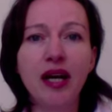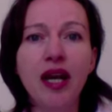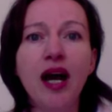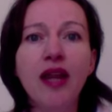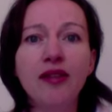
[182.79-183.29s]

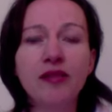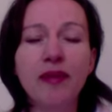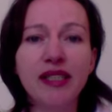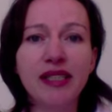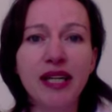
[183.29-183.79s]
And others
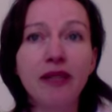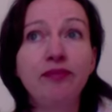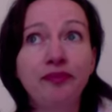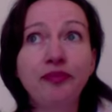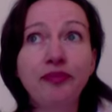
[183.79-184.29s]
may say
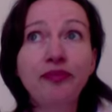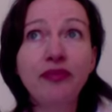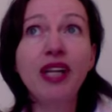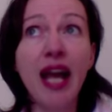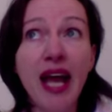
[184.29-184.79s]

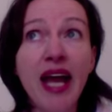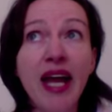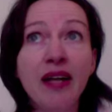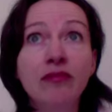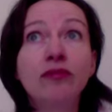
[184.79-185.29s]

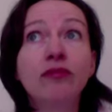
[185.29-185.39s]
air.